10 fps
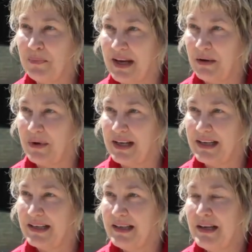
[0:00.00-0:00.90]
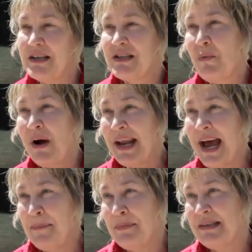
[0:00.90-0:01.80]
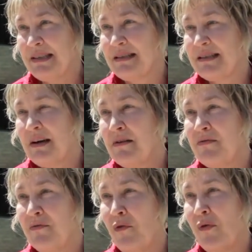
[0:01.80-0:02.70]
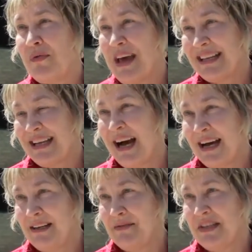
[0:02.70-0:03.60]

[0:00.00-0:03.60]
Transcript: penguin. So what happens is for that kind of